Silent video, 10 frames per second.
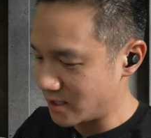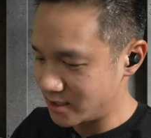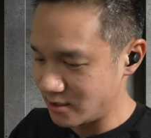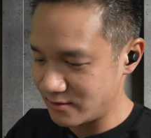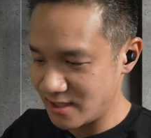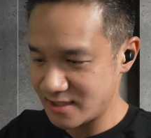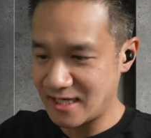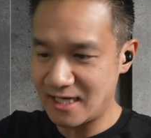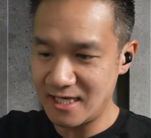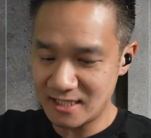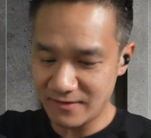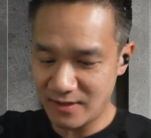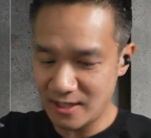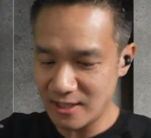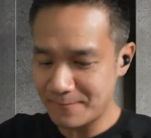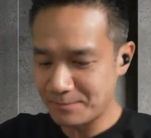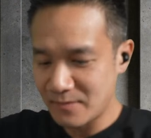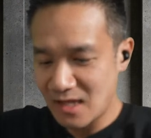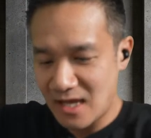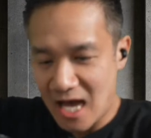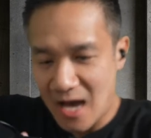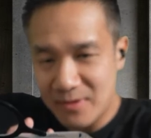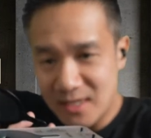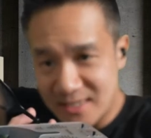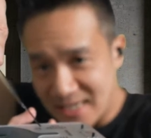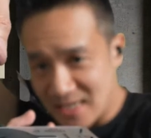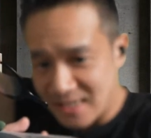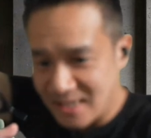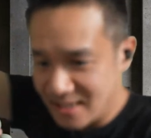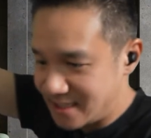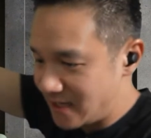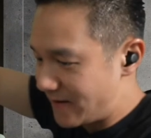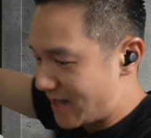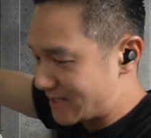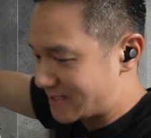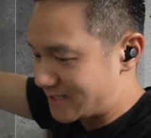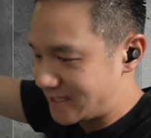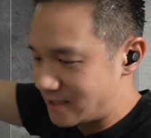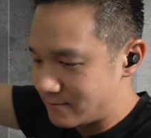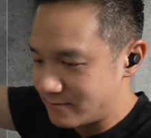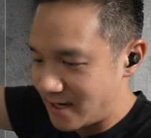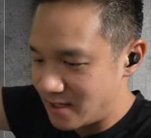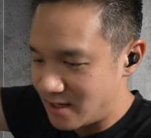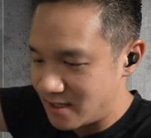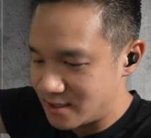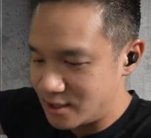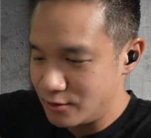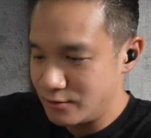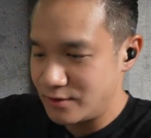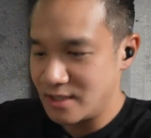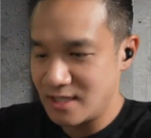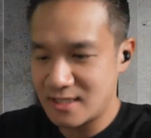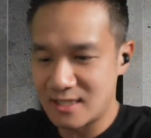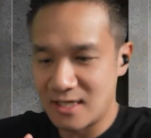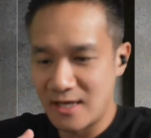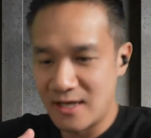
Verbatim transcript: So there's adhesive here I'm going to take out the adhesive and stick it right onto this